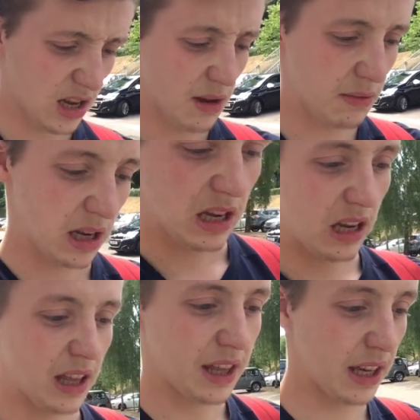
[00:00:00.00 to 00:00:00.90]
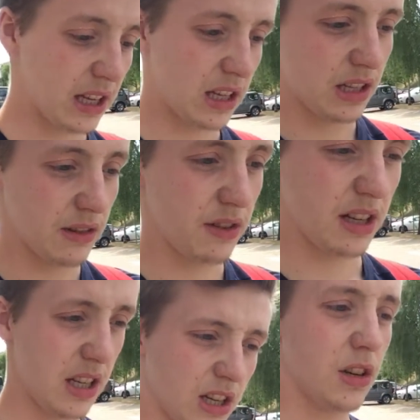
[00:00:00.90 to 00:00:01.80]
Um, I think he doesn't
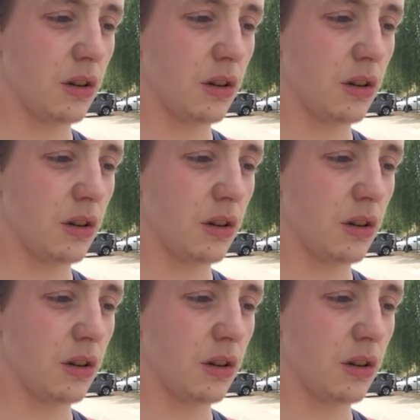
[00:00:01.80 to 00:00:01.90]
even need to